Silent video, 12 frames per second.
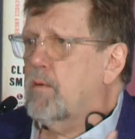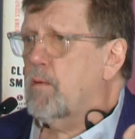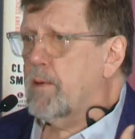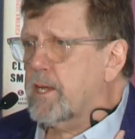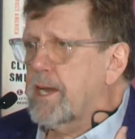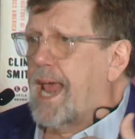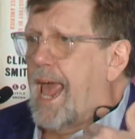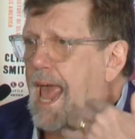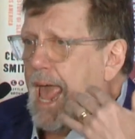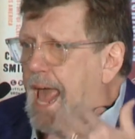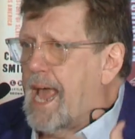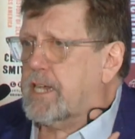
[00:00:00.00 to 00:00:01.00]
are we going to
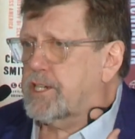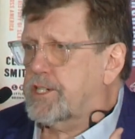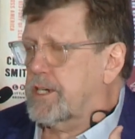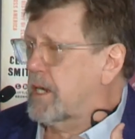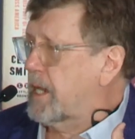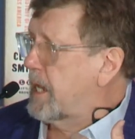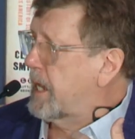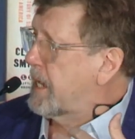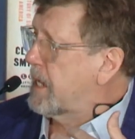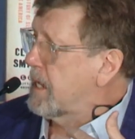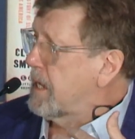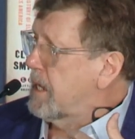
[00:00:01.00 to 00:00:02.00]

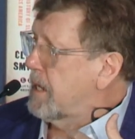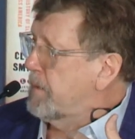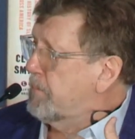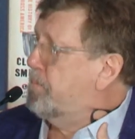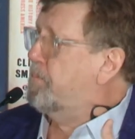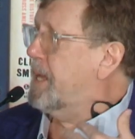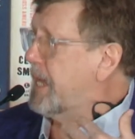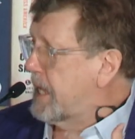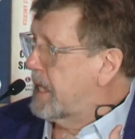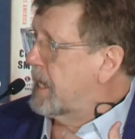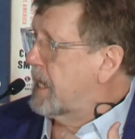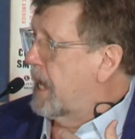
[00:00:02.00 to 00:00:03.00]
actually
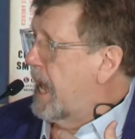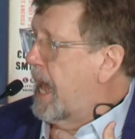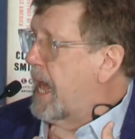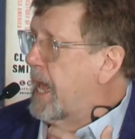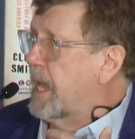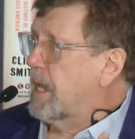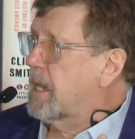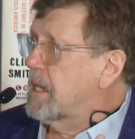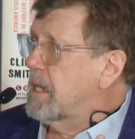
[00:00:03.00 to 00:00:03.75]
be a